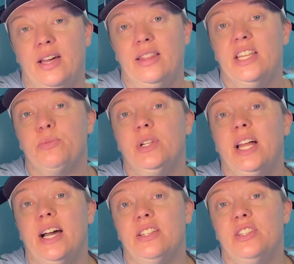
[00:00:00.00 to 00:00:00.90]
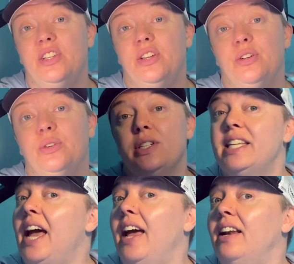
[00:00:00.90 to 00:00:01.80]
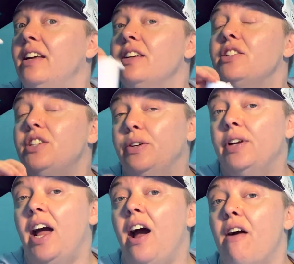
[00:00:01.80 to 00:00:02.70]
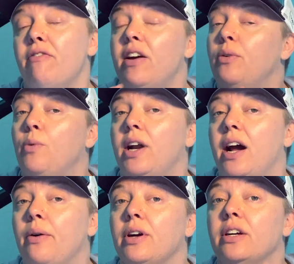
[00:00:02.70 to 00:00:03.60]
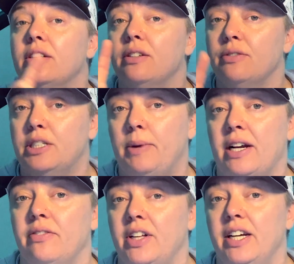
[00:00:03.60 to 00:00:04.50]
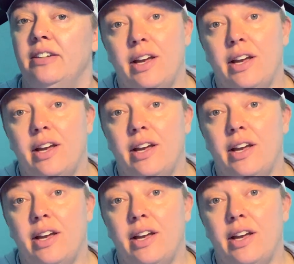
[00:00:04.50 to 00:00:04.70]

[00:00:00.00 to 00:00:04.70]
And these will last you 10, 2.5, and 1 hour, respectively.